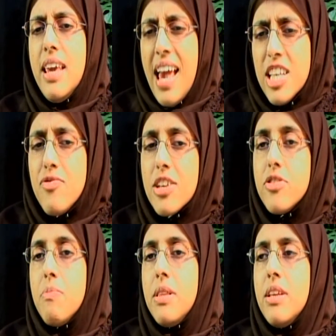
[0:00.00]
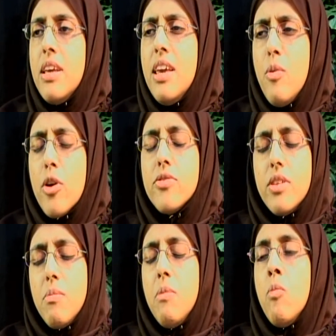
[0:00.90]
He has flexibility. He works a
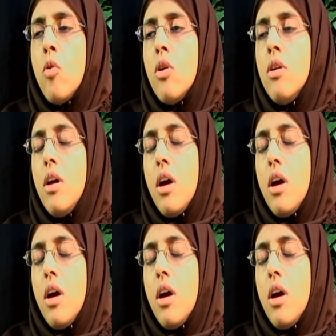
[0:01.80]
little bit more,